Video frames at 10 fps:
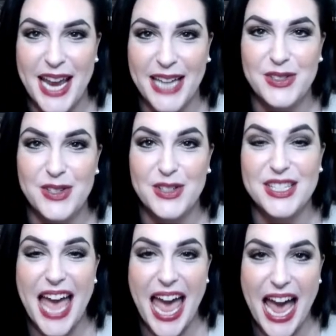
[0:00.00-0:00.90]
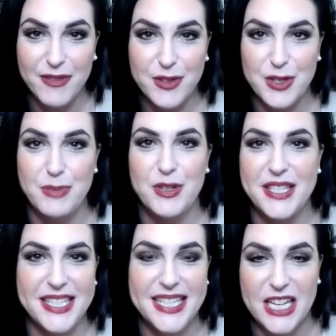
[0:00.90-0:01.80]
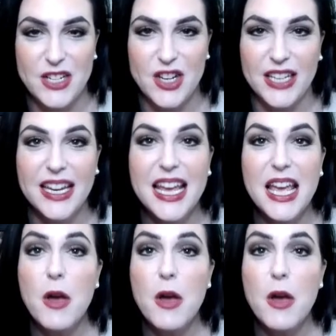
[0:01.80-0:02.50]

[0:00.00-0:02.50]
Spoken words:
answers after the presentation.